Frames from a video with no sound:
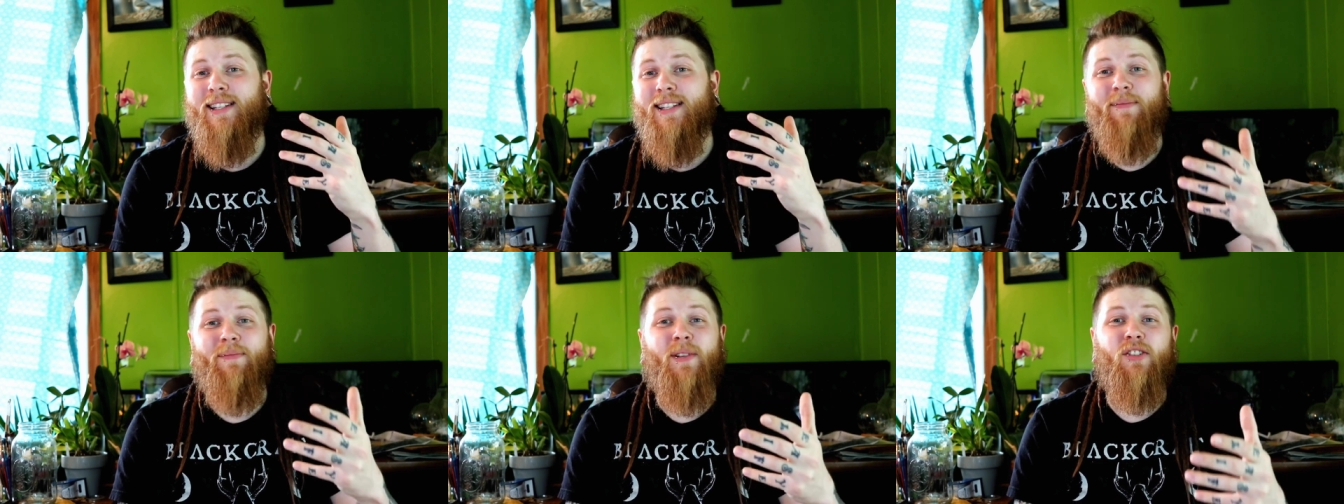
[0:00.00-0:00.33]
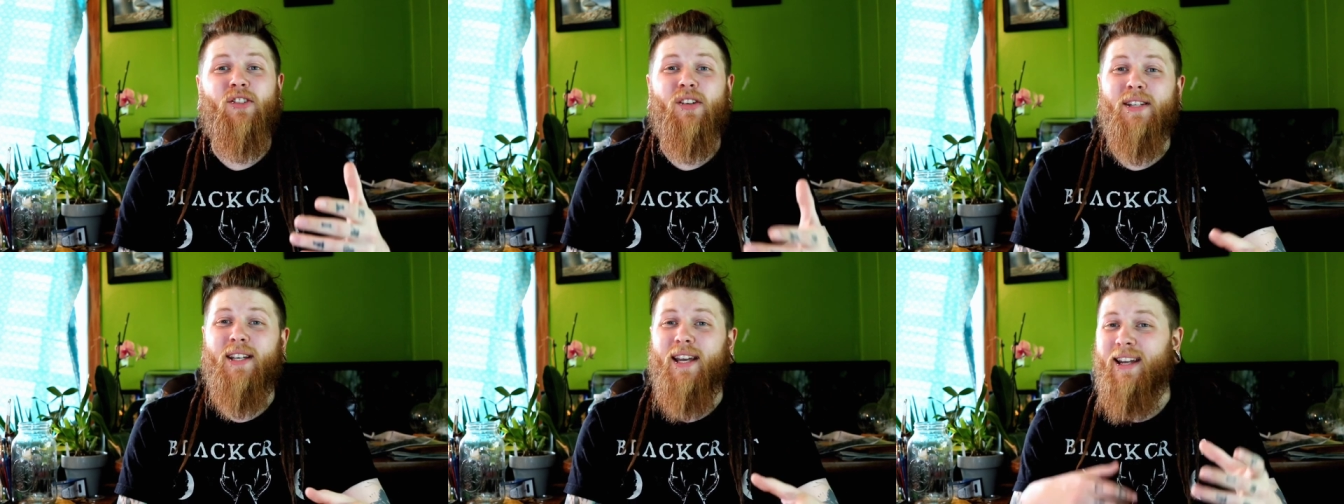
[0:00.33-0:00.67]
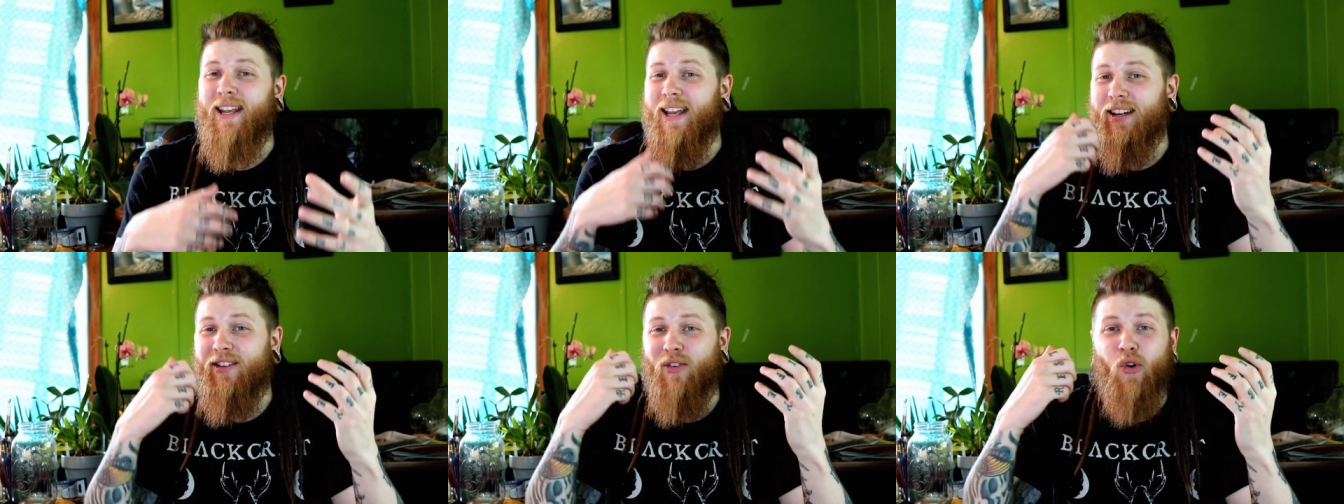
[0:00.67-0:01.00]
simply just
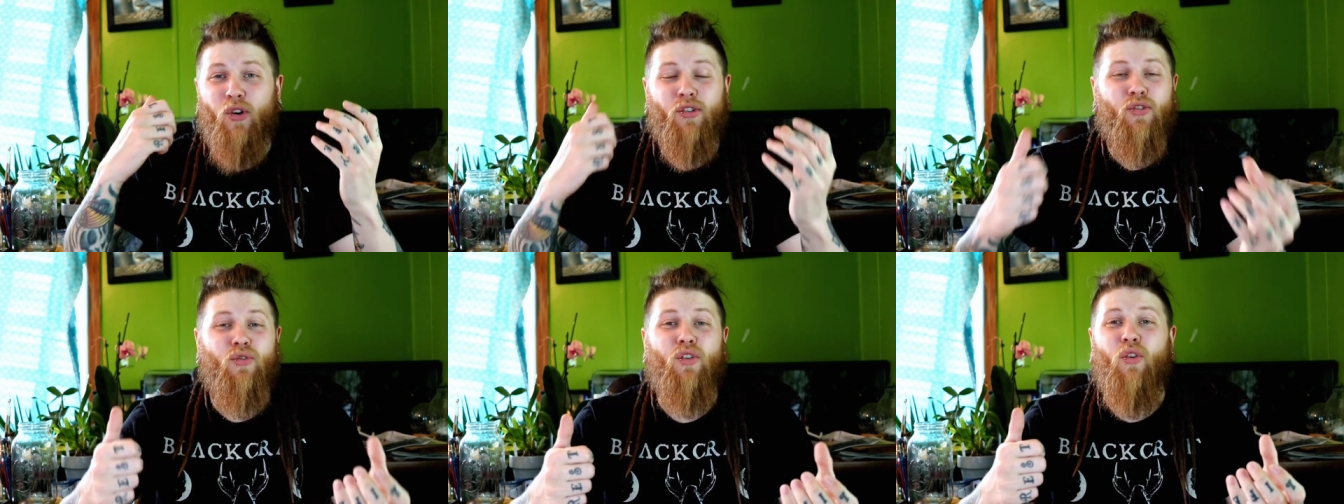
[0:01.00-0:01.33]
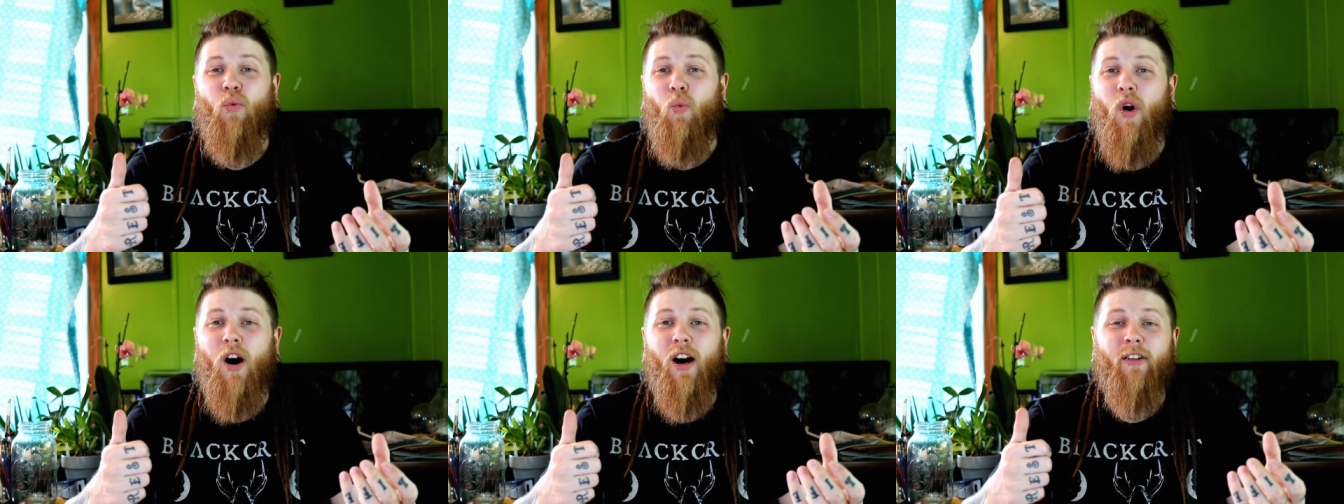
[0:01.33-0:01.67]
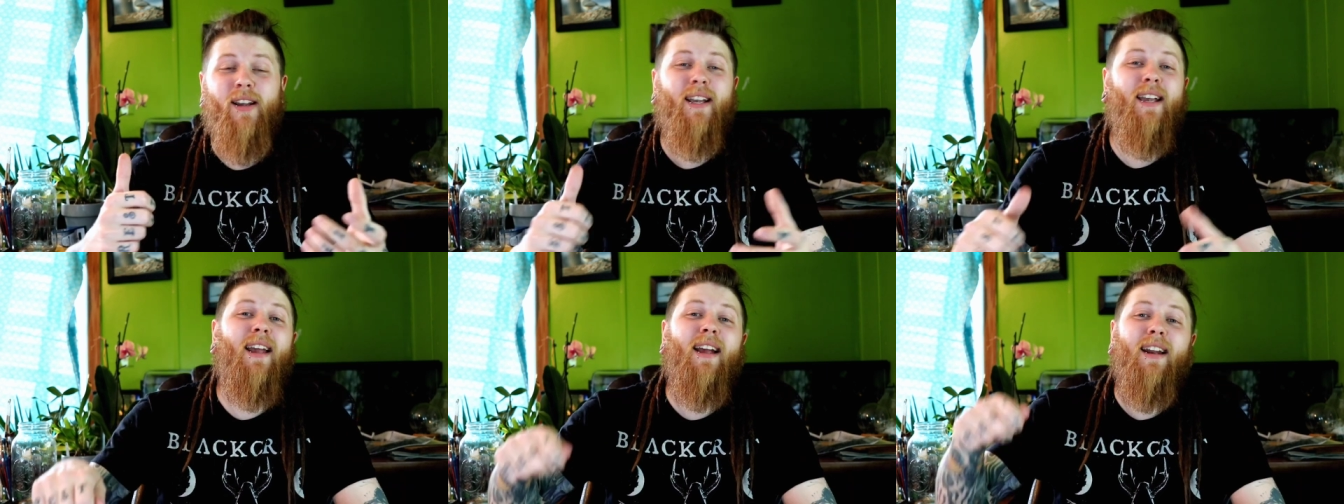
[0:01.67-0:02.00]
getting any sort of
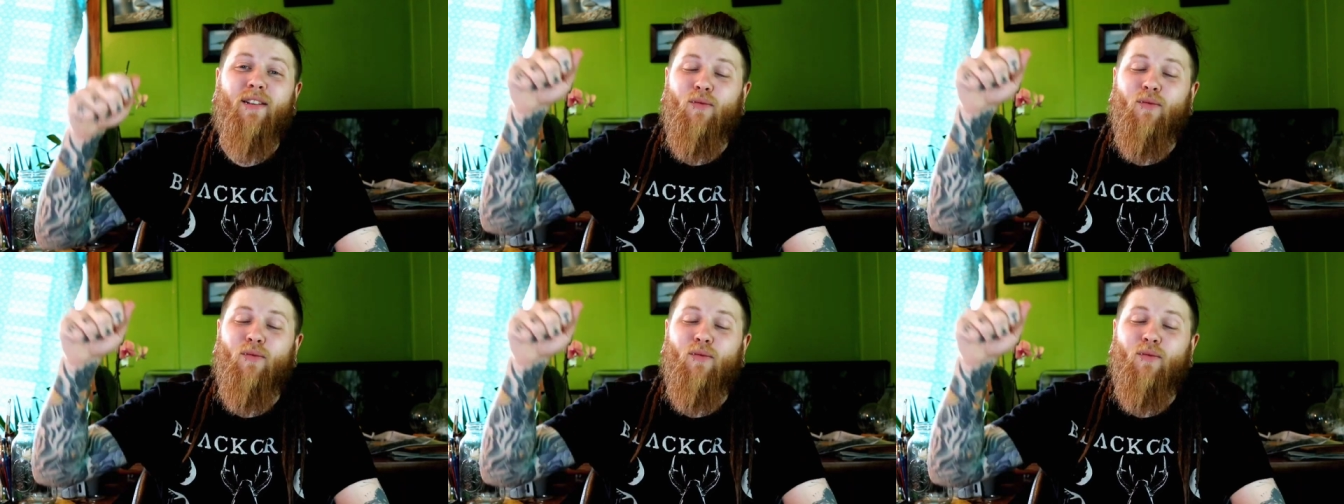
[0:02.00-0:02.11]
watering can